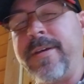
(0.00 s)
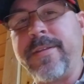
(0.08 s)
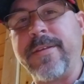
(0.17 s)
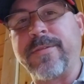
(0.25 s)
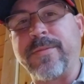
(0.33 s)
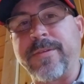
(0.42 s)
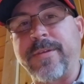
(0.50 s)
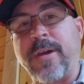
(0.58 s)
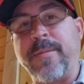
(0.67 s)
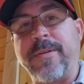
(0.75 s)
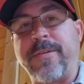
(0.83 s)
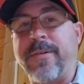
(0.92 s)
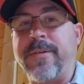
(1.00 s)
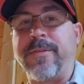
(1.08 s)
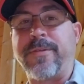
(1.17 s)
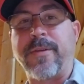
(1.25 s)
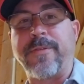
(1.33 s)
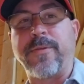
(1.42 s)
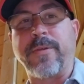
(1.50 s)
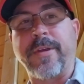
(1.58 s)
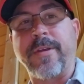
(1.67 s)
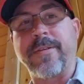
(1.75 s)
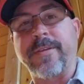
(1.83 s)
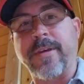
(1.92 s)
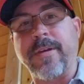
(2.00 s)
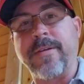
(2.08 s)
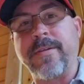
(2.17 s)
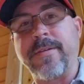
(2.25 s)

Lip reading: this was coming true 3 or 4 years ago,